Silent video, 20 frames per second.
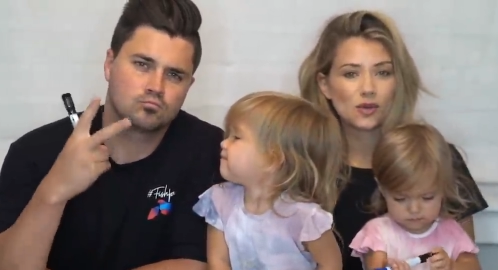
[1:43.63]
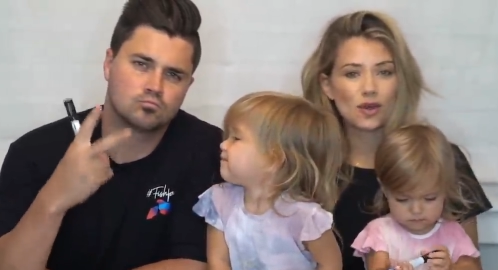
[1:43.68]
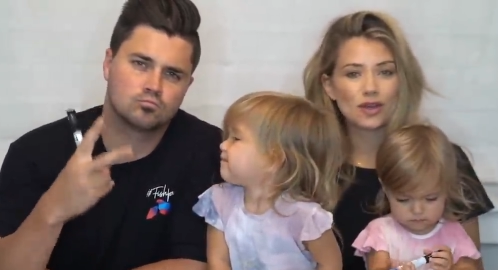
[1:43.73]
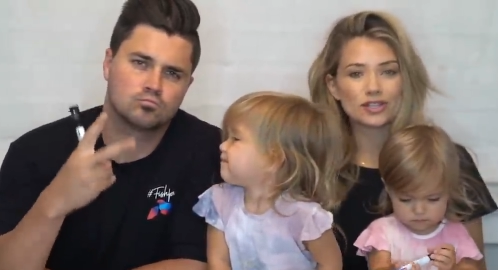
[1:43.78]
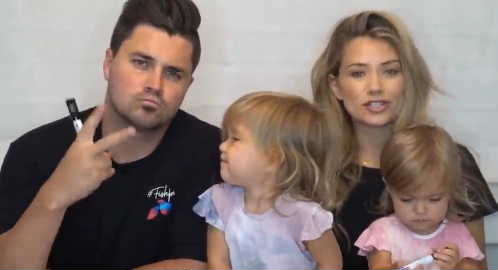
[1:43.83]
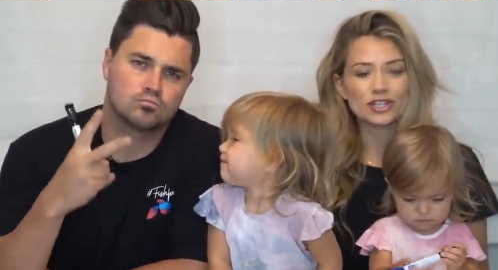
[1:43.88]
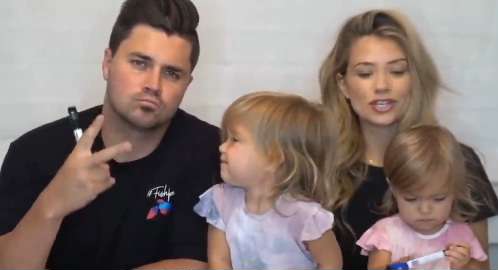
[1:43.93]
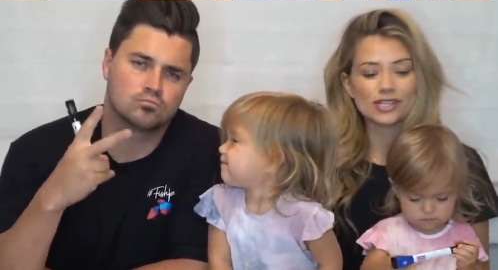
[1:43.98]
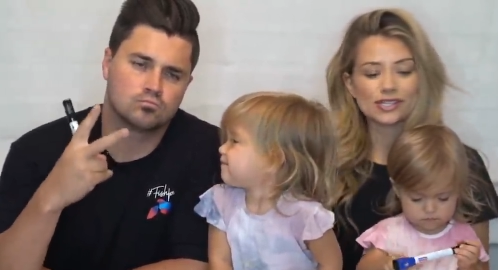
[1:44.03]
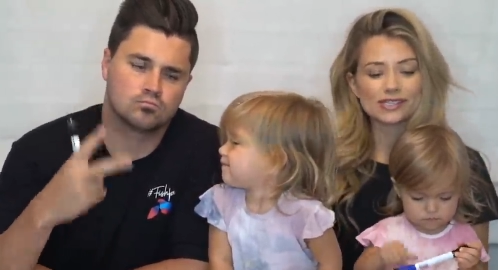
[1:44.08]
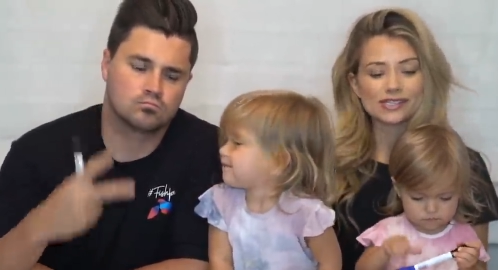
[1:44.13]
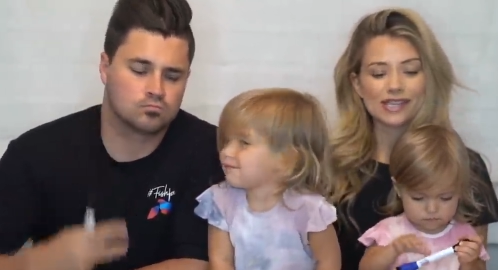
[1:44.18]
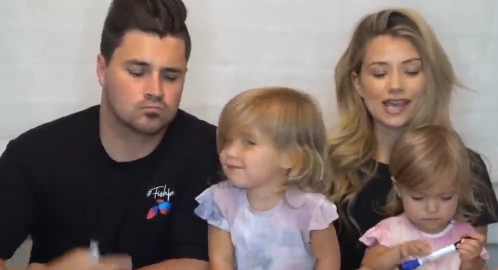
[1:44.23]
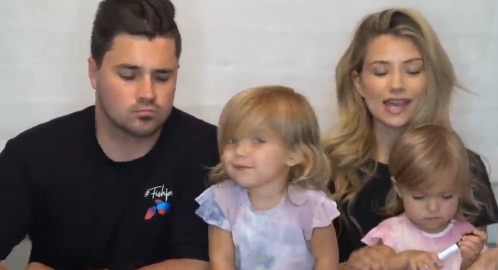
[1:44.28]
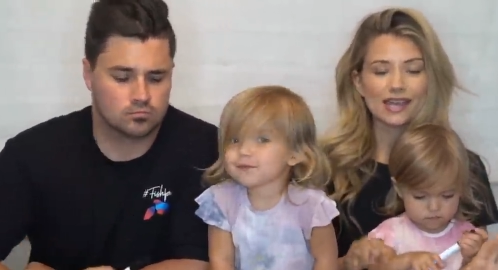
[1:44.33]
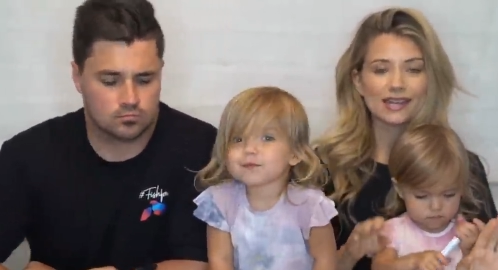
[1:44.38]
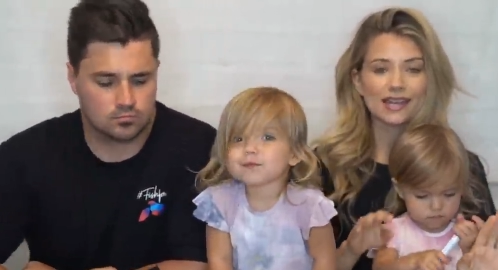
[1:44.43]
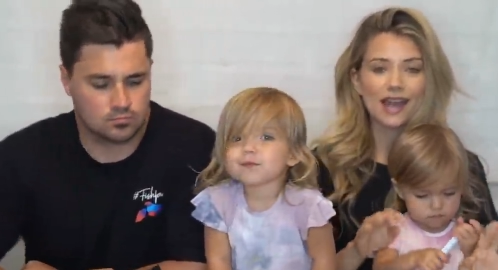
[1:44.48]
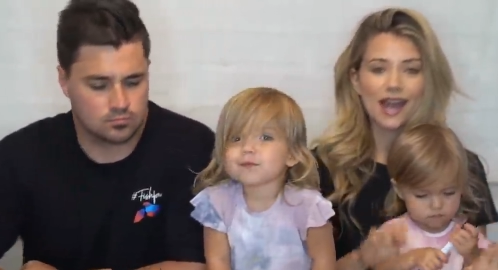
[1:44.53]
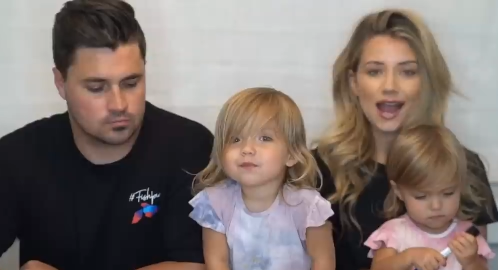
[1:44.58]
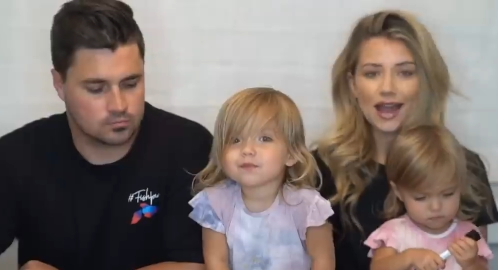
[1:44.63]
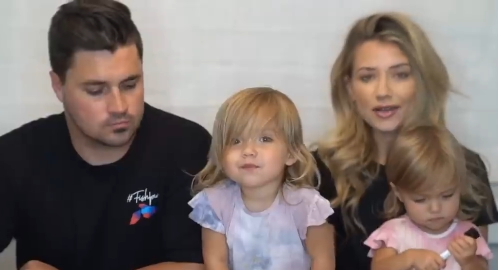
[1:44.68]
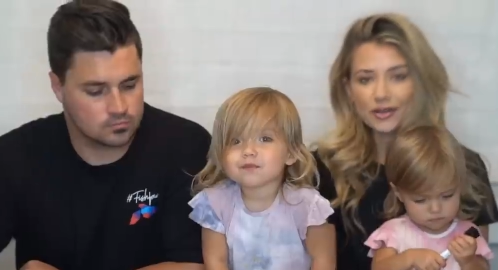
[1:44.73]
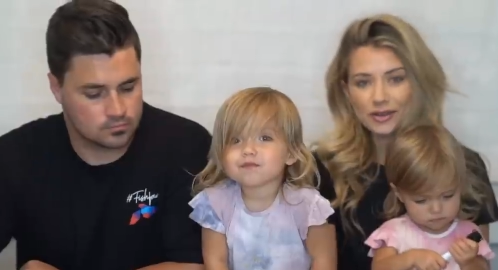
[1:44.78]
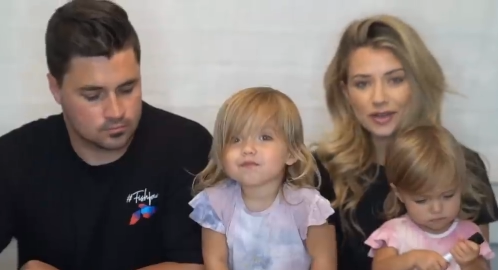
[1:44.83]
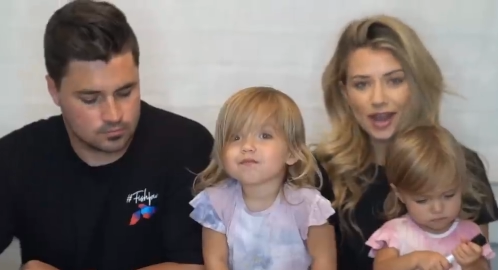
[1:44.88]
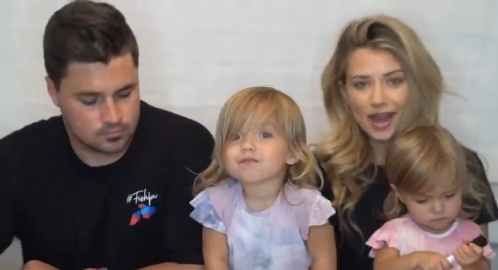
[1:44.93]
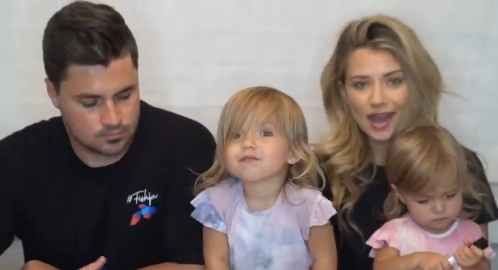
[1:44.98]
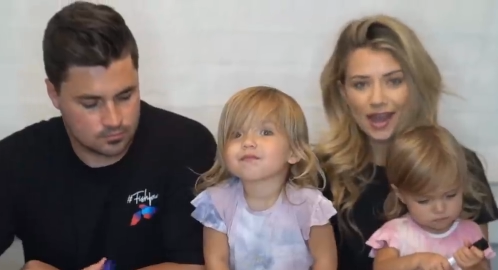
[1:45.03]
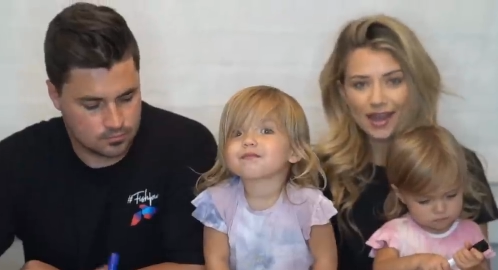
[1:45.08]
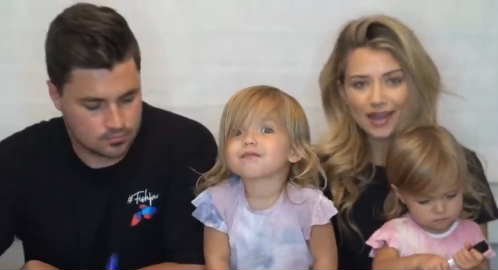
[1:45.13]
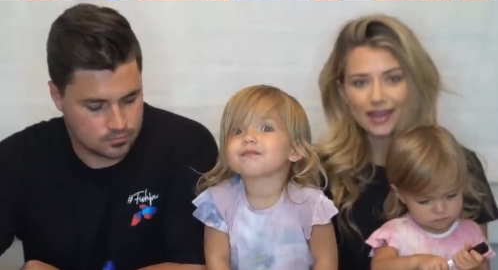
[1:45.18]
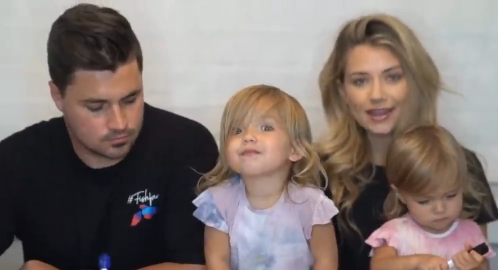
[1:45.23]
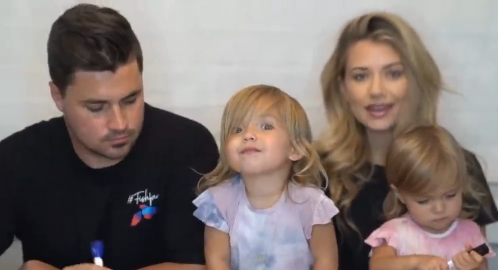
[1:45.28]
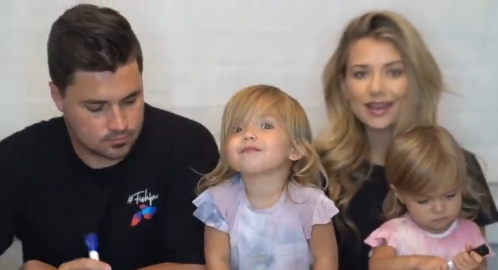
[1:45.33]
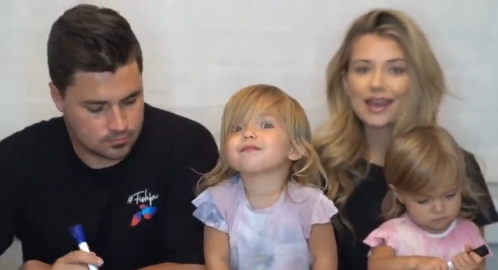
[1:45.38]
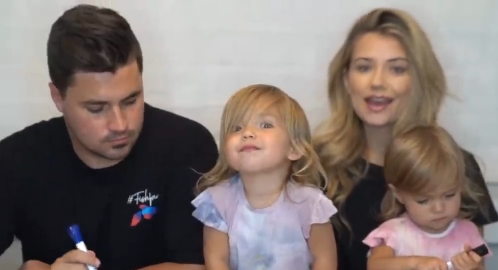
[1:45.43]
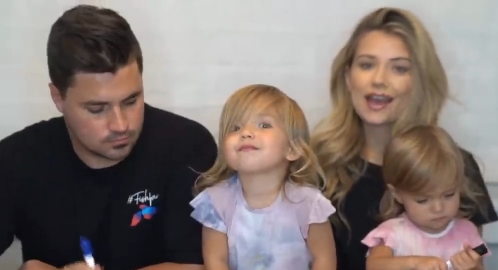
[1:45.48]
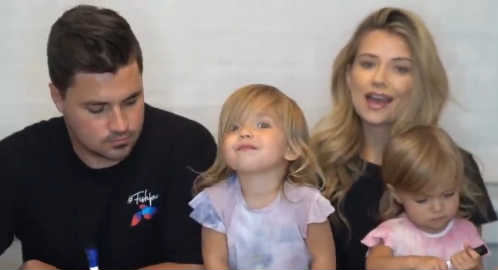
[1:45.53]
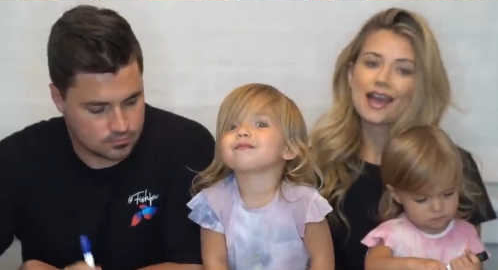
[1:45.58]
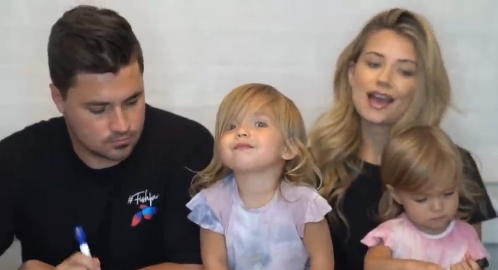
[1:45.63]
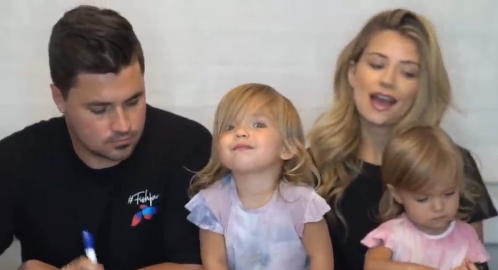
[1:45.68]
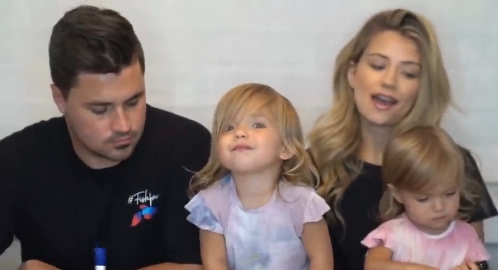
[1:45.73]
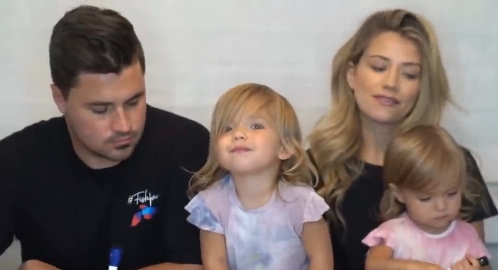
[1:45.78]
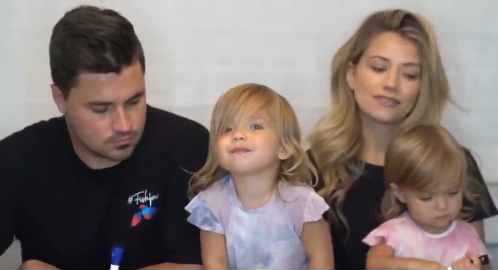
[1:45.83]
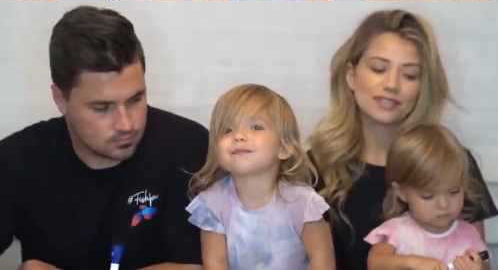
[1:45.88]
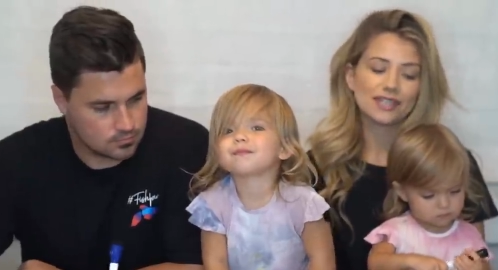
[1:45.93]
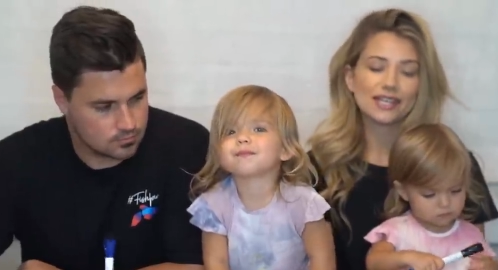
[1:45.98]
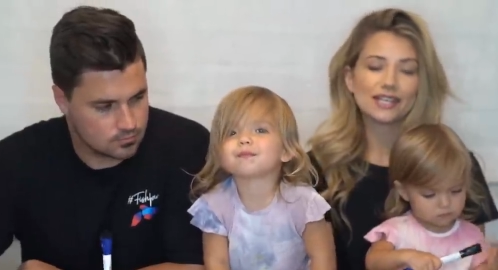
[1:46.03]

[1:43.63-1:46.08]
Speaker 1: questions, and Kyle and I have to